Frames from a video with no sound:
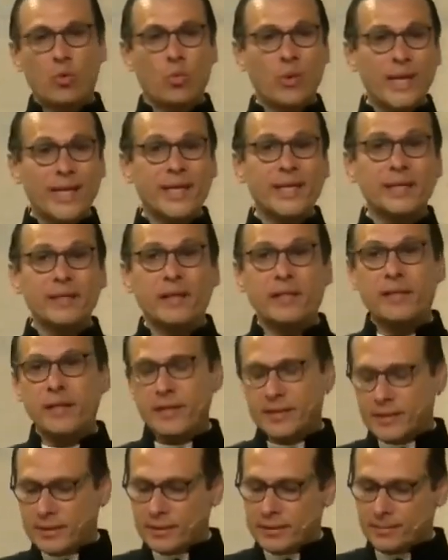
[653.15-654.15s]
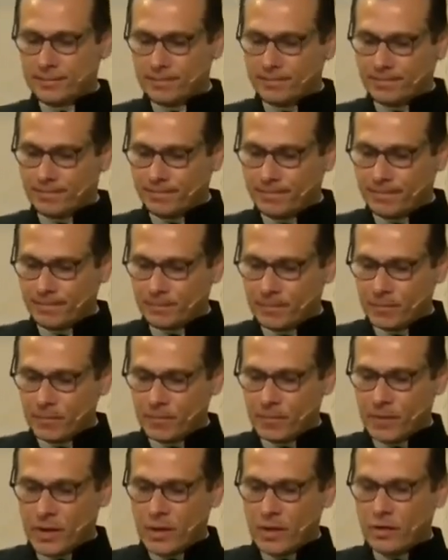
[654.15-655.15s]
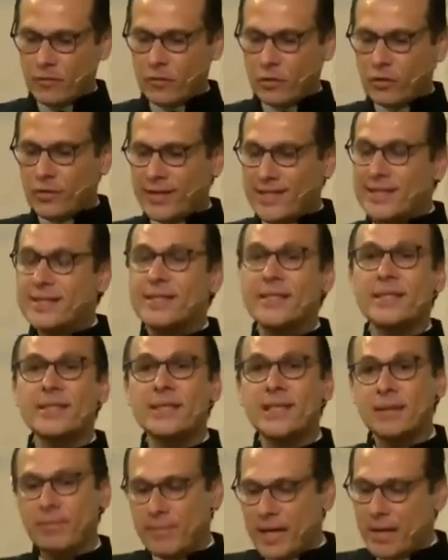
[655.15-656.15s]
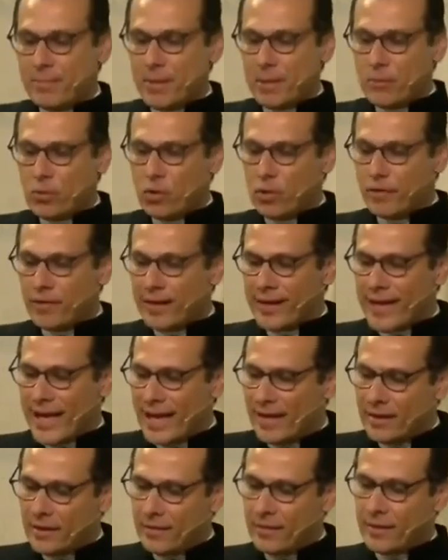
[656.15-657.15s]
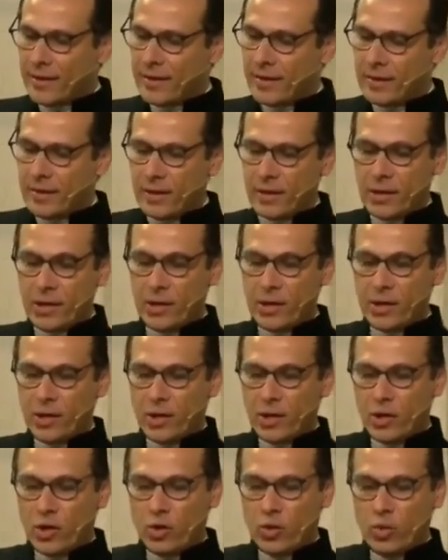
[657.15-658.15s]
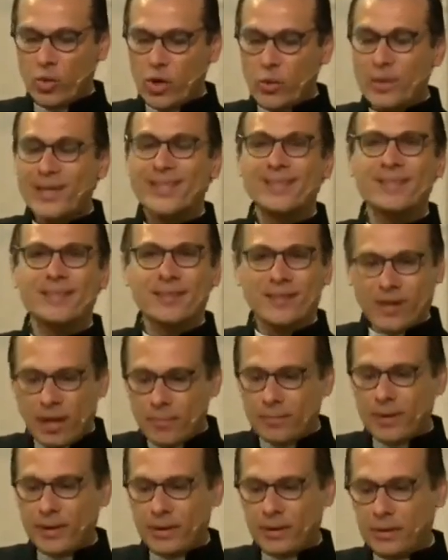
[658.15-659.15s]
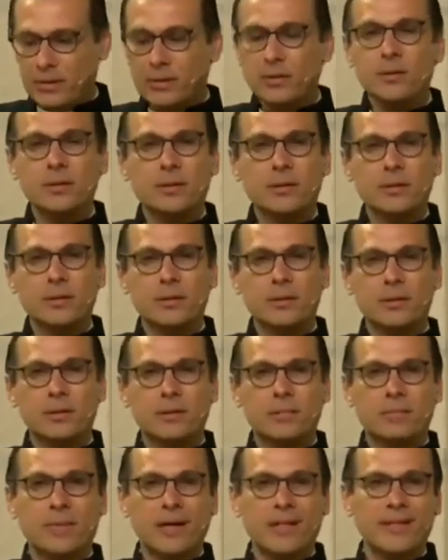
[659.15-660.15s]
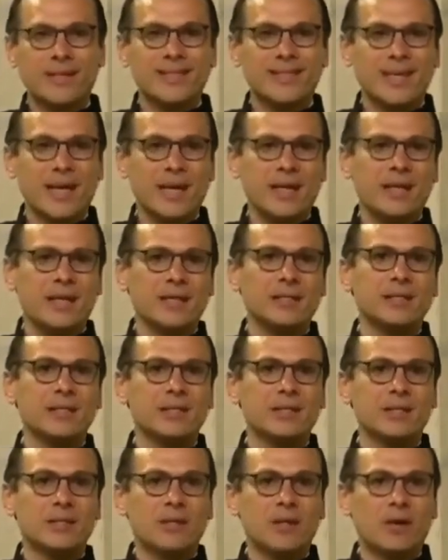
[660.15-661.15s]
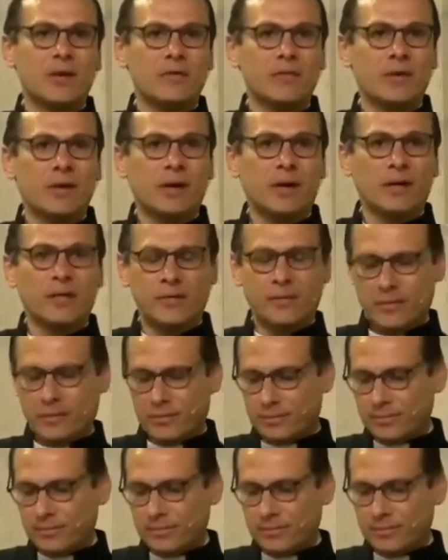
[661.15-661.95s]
We needed this. For this season, maybe more than anything, we were troubled by the silence of God.